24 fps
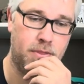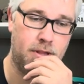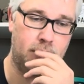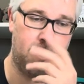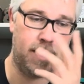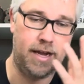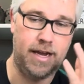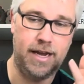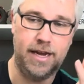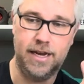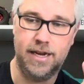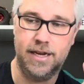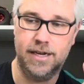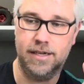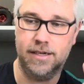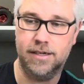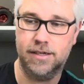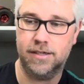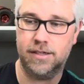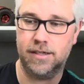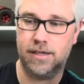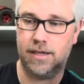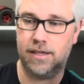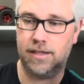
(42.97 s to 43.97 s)

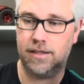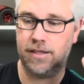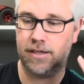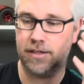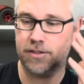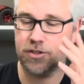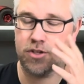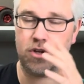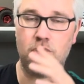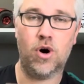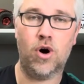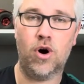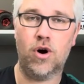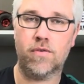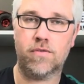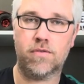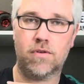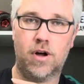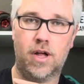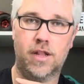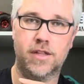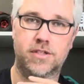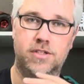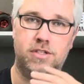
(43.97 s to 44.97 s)
And let's go over
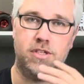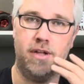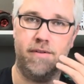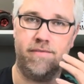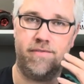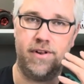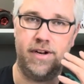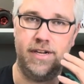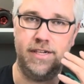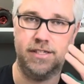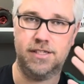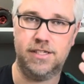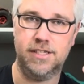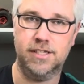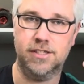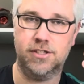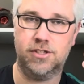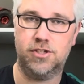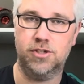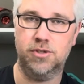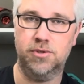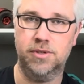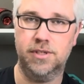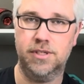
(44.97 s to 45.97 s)
all the stuff that I did
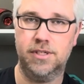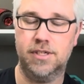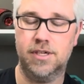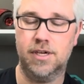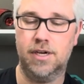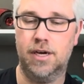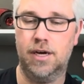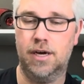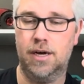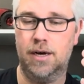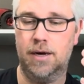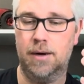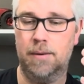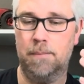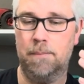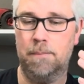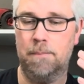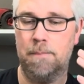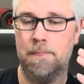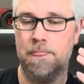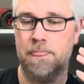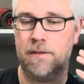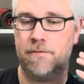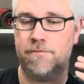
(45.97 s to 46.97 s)
to it.
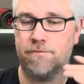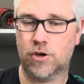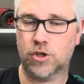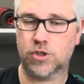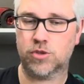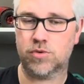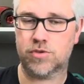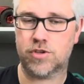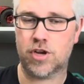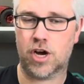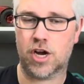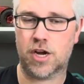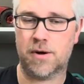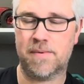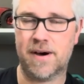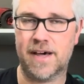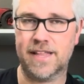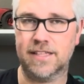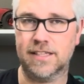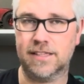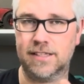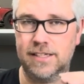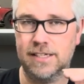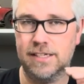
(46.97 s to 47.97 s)
First, we'll talk about
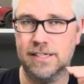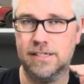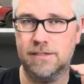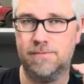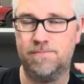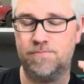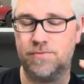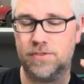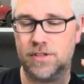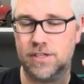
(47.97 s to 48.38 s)
the lid.